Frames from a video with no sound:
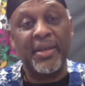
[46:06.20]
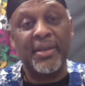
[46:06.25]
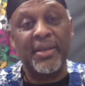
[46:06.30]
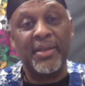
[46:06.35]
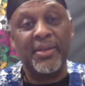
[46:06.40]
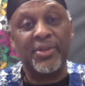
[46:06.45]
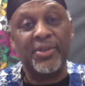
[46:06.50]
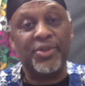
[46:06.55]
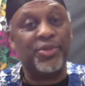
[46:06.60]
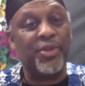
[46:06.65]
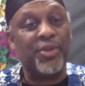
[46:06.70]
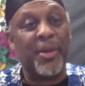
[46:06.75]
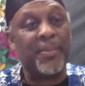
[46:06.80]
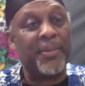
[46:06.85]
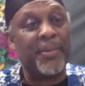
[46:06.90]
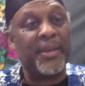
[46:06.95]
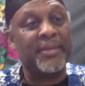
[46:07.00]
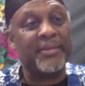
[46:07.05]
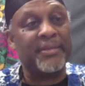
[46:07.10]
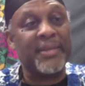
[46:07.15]
Trump
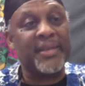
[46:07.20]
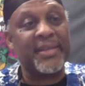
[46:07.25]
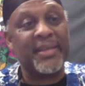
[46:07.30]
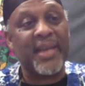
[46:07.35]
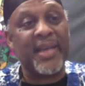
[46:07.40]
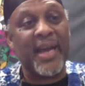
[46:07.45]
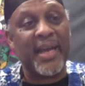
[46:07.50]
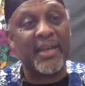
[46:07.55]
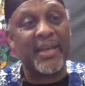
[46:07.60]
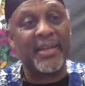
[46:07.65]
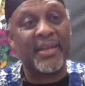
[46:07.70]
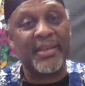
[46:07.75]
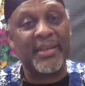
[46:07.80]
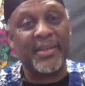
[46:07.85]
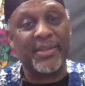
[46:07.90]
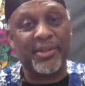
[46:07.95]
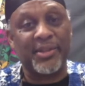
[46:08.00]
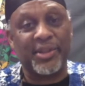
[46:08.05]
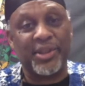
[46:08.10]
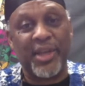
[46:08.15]
at least got
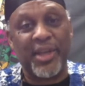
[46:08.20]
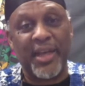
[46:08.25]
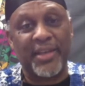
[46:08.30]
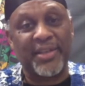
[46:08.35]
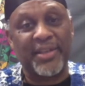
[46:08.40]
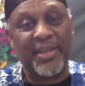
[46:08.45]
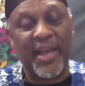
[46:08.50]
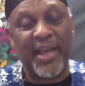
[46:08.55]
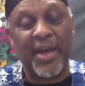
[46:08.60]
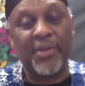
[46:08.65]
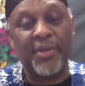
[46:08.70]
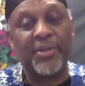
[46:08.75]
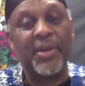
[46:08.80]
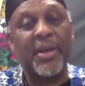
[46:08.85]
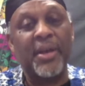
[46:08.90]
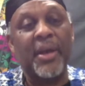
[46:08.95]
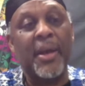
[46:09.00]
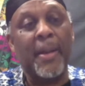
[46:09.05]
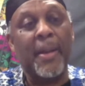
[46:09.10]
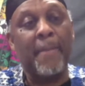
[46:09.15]
checks out.
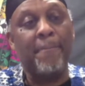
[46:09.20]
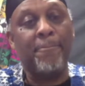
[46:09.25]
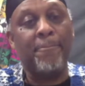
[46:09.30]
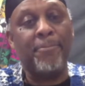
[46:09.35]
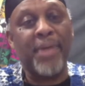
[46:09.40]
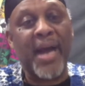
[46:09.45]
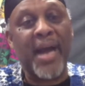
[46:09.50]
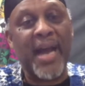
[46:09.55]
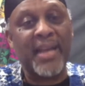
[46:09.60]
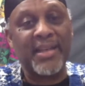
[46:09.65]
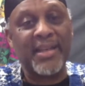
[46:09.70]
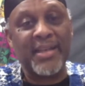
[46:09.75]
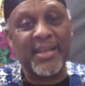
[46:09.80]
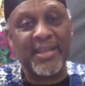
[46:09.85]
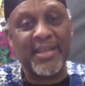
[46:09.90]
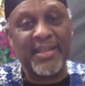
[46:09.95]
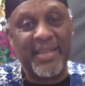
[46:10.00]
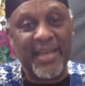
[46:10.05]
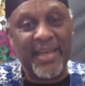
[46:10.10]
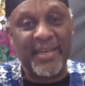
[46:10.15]

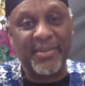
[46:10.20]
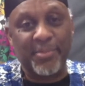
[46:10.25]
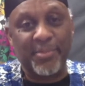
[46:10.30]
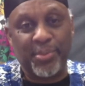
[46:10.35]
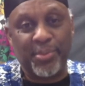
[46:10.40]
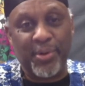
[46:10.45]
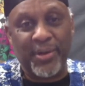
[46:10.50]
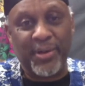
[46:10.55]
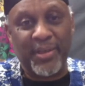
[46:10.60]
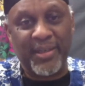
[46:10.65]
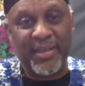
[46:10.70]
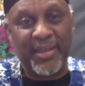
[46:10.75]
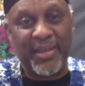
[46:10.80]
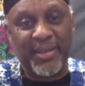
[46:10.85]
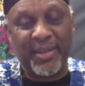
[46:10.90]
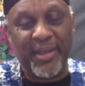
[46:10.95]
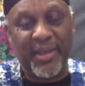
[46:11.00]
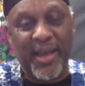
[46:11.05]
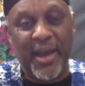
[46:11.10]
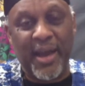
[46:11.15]
Biden didn't put
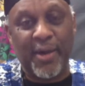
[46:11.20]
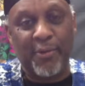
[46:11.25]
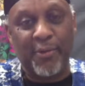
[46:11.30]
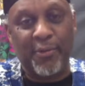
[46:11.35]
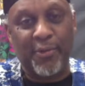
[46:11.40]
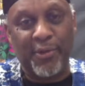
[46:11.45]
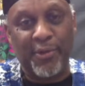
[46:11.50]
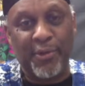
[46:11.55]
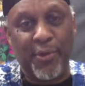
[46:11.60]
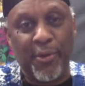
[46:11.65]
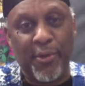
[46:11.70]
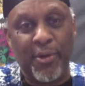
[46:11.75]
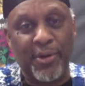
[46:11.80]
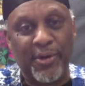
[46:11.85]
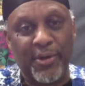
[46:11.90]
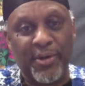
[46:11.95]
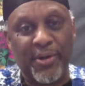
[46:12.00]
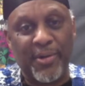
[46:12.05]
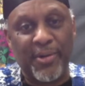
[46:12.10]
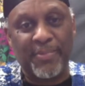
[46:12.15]
anything out for the
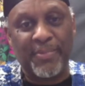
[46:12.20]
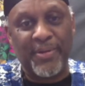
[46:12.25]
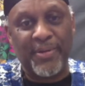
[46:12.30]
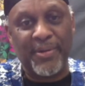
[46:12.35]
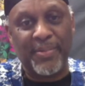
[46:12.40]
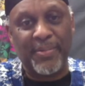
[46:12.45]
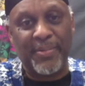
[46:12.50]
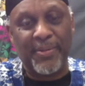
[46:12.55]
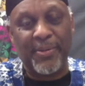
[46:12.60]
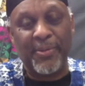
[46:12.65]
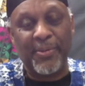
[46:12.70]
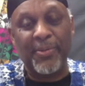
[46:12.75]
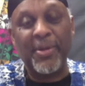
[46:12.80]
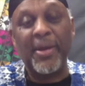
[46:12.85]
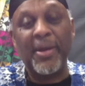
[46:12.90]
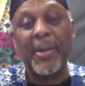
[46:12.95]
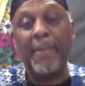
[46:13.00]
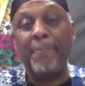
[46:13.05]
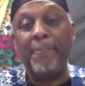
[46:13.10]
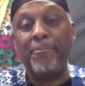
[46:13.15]
ordinary people.
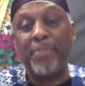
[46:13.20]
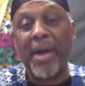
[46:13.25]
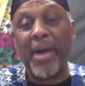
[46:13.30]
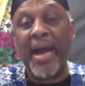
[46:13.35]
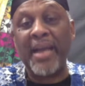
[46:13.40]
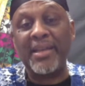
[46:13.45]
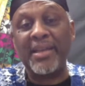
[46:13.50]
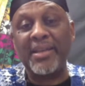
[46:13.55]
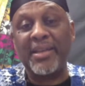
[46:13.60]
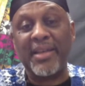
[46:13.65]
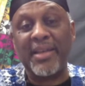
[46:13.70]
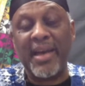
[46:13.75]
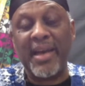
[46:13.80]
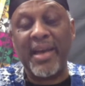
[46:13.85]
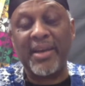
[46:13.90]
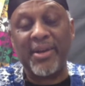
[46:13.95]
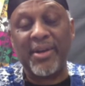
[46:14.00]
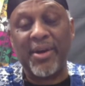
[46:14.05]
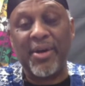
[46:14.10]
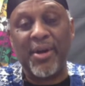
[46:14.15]
Biden cut
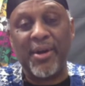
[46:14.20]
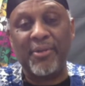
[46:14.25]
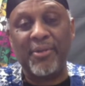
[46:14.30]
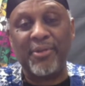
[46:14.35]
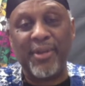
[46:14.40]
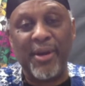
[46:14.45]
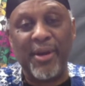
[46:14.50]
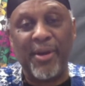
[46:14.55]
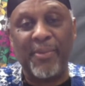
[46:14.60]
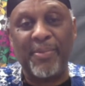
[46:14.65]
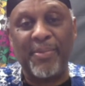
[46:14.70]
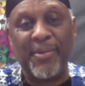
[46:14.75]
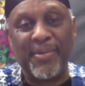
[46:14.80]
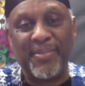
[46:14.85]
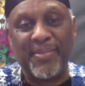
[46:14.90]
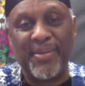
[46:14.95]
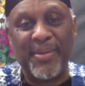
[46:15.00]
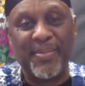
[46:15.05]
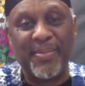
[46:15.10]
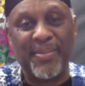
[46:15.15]
off helping
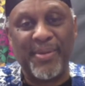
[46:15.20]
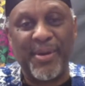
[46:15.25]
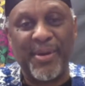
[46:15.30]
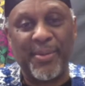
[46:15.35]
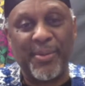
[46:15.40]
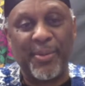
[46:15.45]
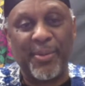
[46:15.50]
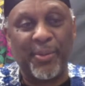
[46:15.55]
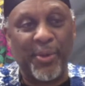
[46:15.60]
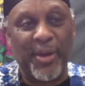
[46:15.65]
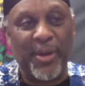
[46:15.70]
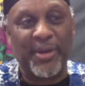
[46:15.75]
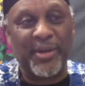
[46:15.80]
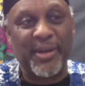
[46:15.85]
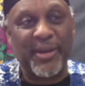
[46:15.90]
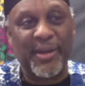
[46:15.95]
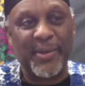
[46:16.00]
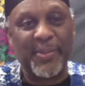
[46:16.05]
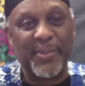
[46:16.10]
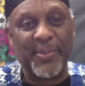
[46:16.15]
people that were
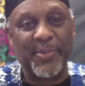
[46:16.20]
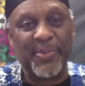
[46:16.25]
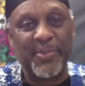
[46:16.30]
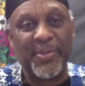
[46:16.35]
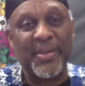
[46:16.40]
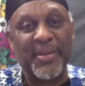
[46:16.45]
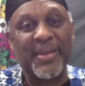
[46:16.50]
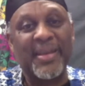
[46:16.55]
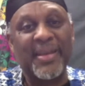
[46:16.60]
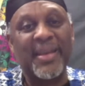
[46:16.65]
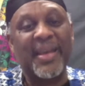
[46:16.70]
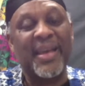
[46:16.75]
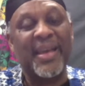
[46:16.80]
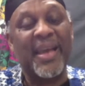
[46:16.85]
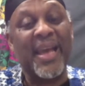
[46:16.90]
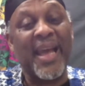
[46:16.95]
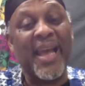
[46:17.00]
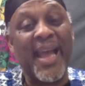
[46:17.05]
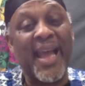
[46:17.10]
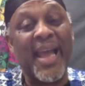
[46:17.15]
renting.
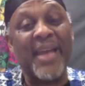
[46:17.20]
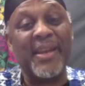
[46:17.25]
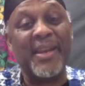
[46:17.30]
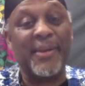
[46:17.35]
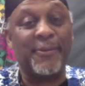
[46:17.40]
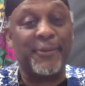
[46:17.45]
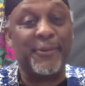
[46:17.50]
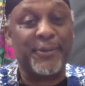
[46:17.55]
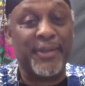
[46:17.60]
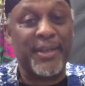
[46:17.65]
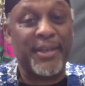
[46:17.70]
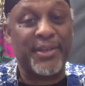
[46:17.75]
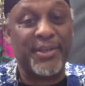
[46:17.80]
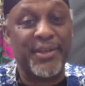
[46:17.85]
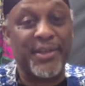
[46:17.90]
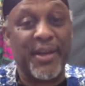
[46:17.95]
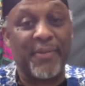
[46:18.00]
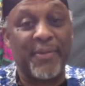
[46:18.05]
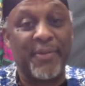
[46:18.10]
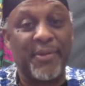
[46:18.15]
And inflation,
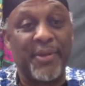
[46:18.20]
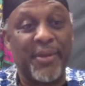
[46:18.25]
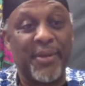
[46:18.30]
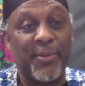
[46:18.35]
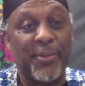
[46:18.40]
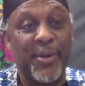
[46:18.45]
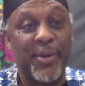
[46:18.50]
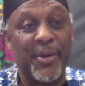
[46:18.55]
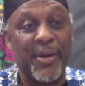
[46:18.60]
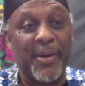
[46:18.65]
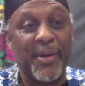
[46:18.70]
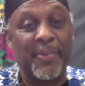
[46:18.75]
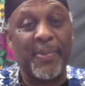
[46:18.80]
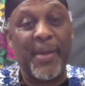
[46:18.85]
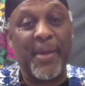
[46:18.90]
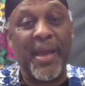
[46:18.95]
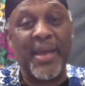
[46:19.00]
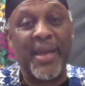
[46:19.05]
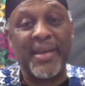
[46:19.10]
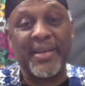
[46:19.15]
everything went up,
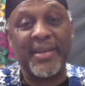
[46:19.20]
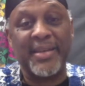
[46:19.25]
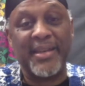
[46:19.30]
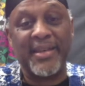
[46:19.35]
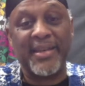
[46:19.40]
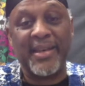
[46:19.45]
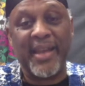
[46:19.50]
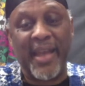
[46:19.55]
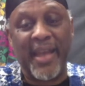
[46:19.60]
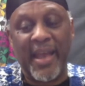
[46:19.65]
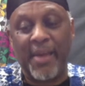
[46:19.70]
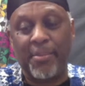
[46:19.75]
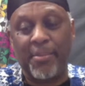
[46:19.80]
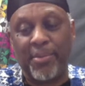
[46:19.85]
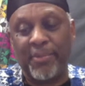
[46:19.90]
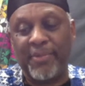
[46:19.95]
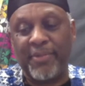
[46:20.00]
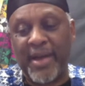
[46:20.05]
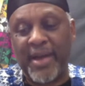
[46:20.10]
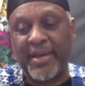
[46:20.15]
and he didn't
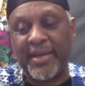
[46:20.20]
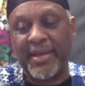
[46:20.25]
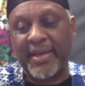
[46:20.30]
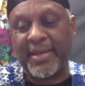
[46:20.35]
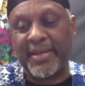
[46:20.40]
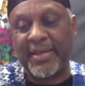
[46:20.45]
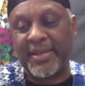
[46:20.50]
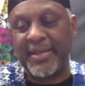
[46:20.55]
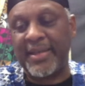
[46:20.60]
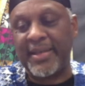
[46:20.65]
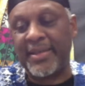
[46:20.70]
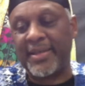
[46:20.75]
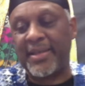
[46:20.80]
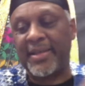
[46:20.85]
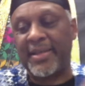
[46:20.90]
provide any assistance.